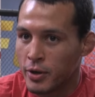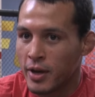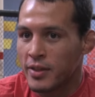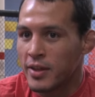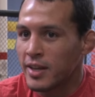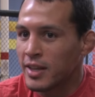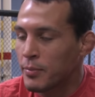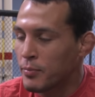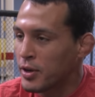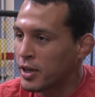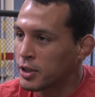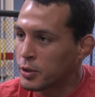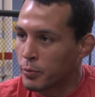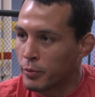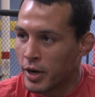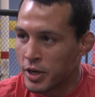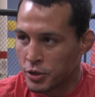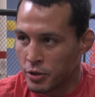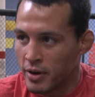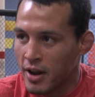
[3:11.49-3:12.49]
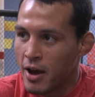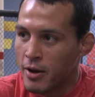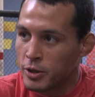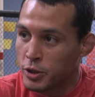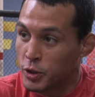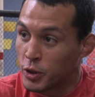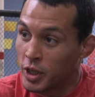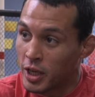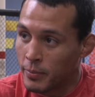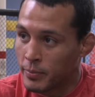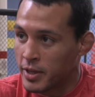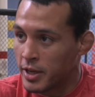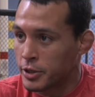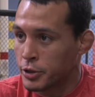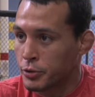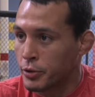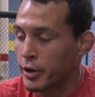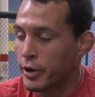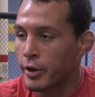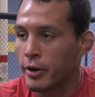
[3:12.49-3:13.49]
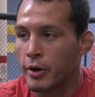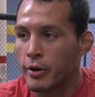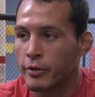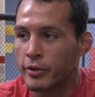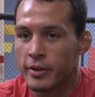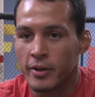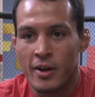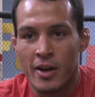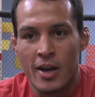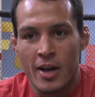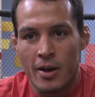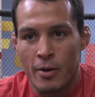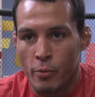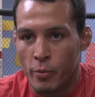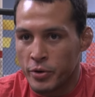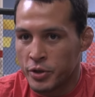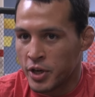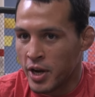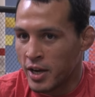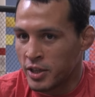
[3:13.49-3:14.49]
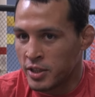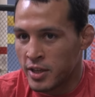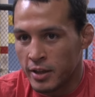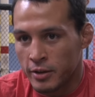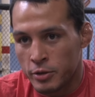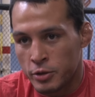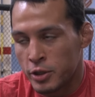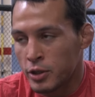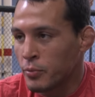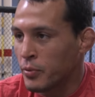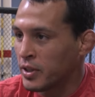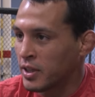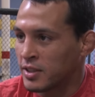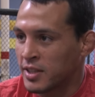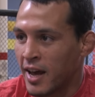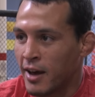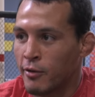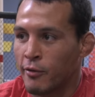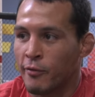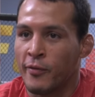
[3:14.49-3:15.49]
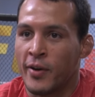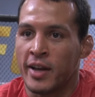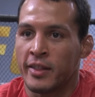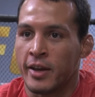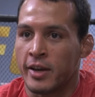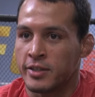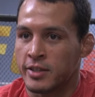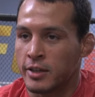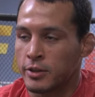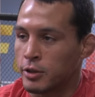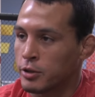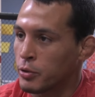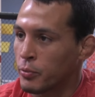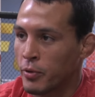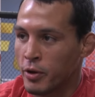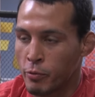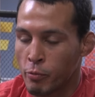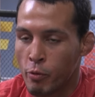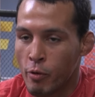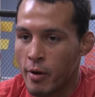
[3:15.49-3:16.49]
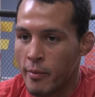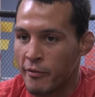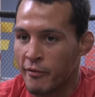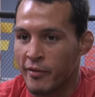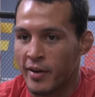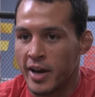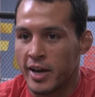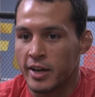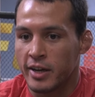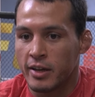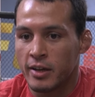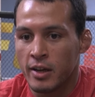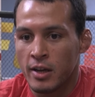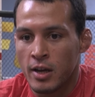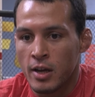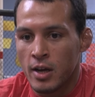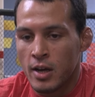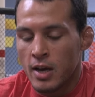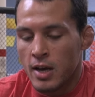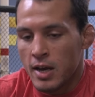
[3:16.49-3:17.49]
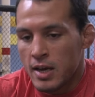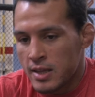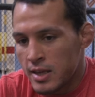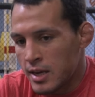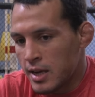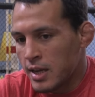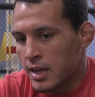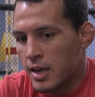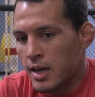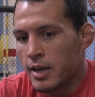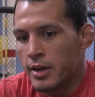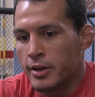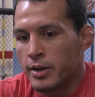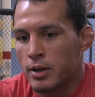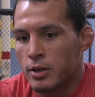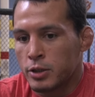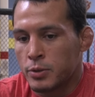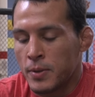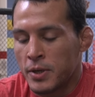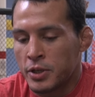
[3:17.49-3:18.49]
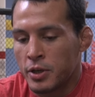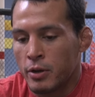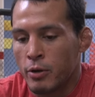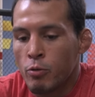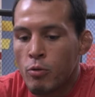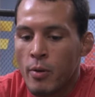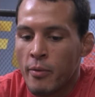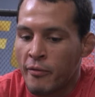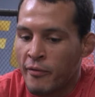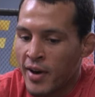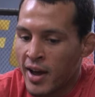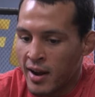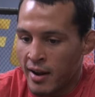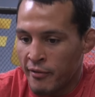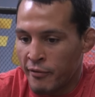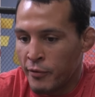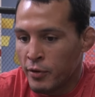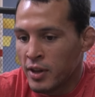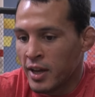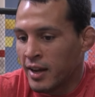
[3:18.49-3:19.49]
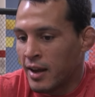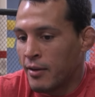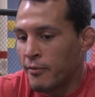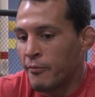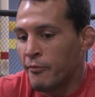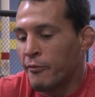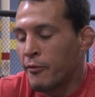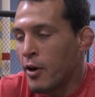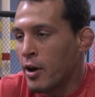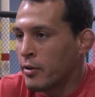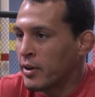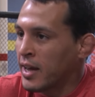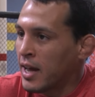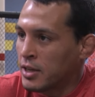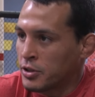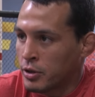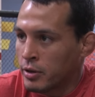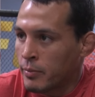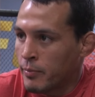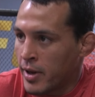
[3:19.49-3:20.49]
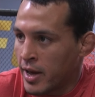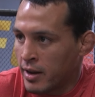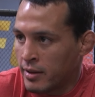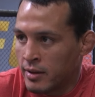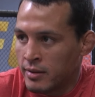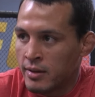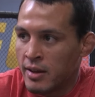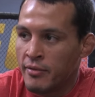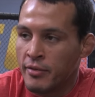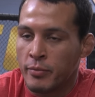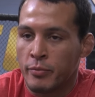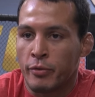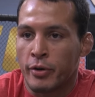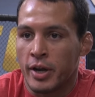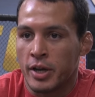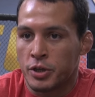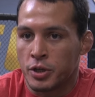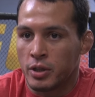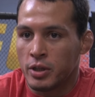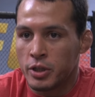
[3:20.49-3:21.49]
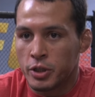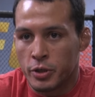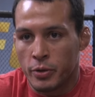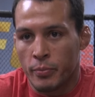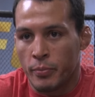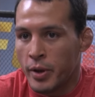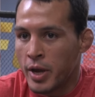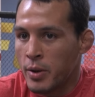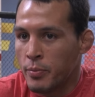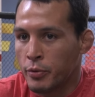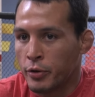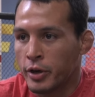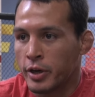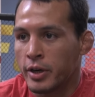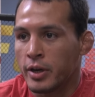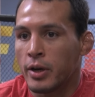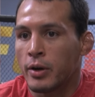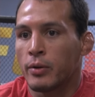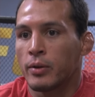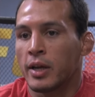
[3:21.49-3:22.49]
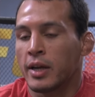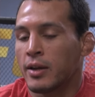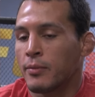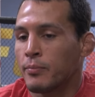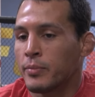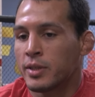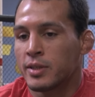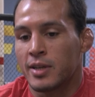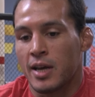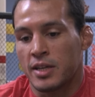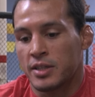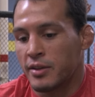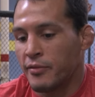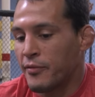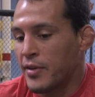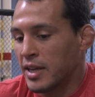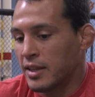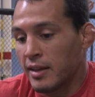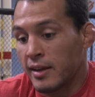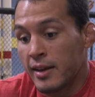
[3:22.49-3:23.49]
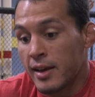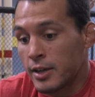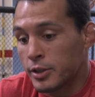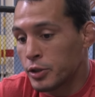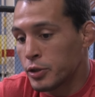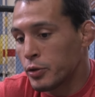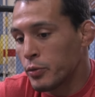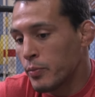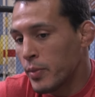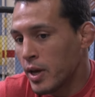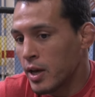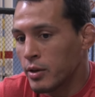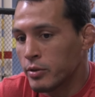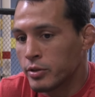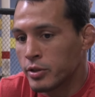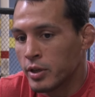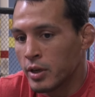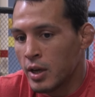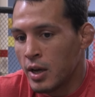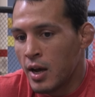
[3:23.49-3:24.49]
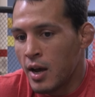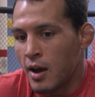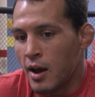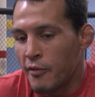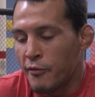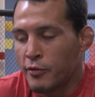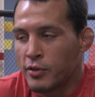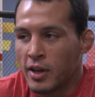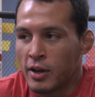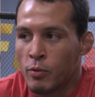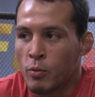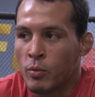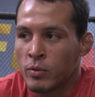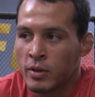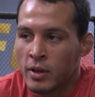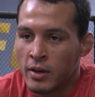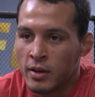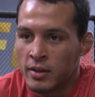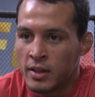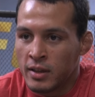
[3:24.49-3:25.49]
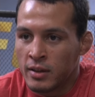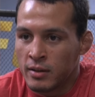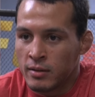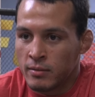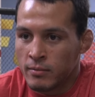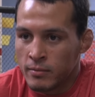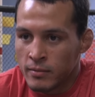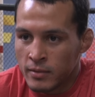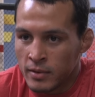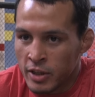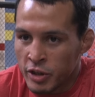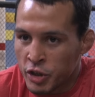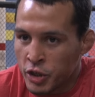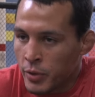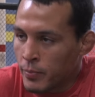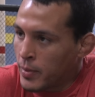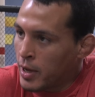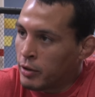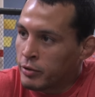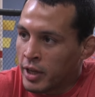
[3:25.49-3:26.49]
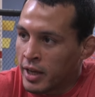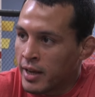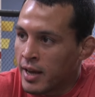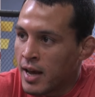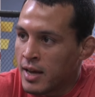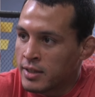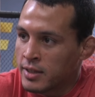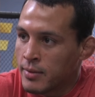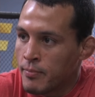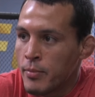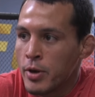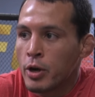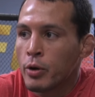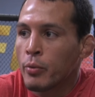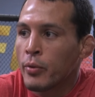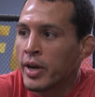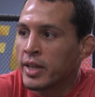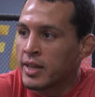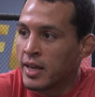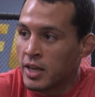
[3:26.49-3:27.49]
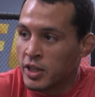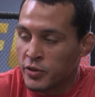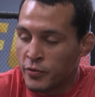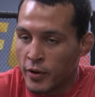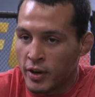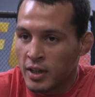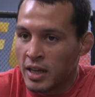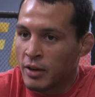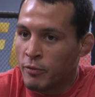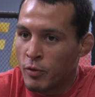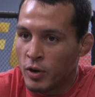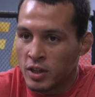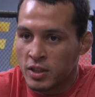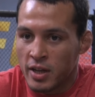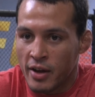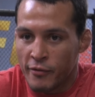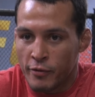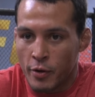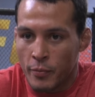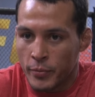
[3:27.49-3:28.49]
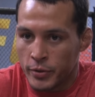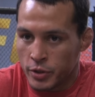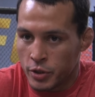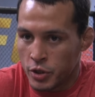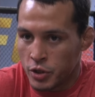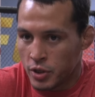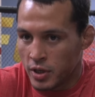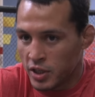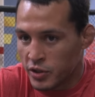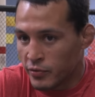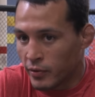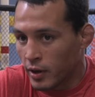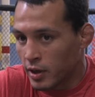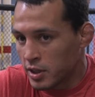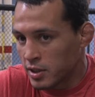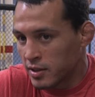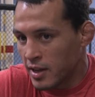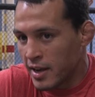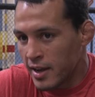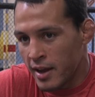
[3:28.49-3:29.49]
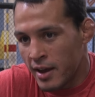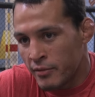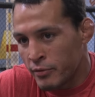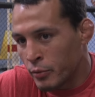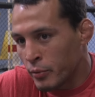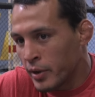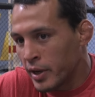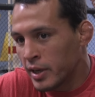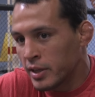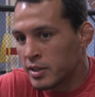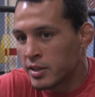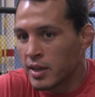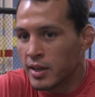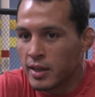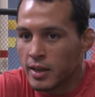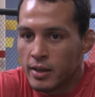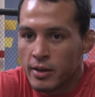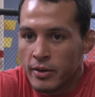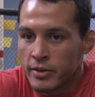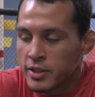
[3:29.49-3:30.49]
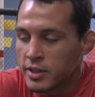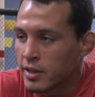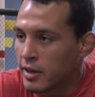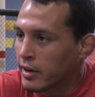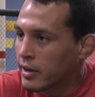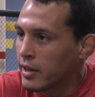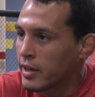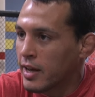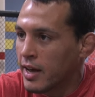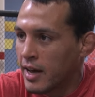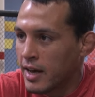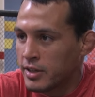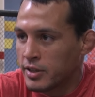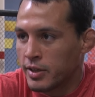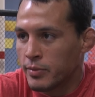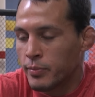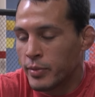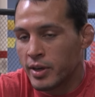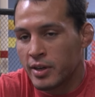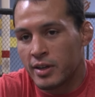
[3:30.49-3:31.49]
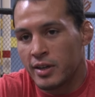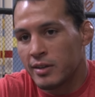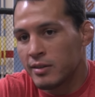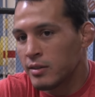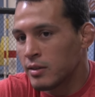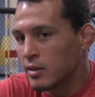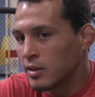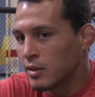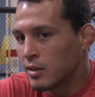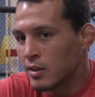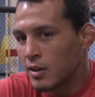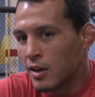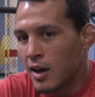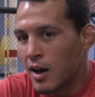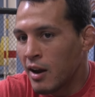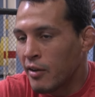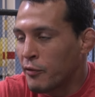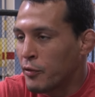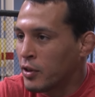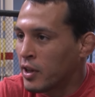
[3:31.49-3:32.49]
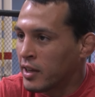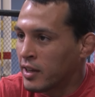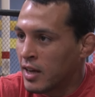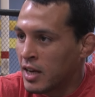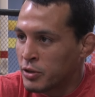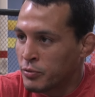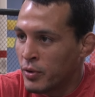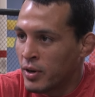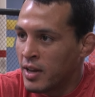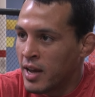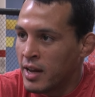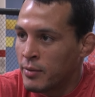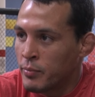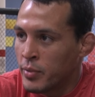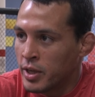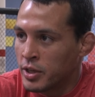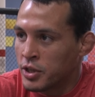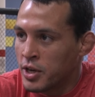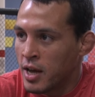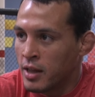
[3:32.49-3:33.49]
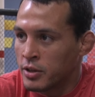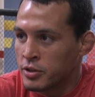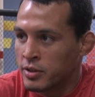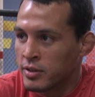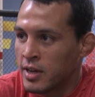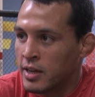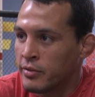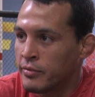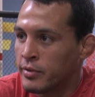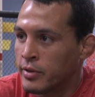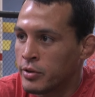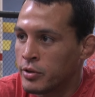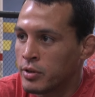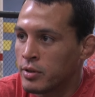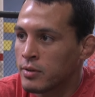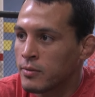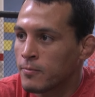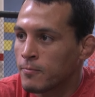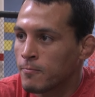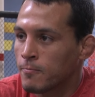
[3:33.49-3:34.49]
So I think the biggest pressure now is to keep that streak going, which has nothing to do with the title fight, it has nothing to do with who I'm fighting. And then again, you know, especially who I'm fighting, I feel like I fought guys that are better than David Branch, at least on paper, you know, like besides the fact that he has two belts, I feel like the legit belt that he has in middleweight that he's fought like really tough competition. As far as light heavyweight, it's like, you know, it's there, he has it, but I don't feel like he has really had a big challenge in that division.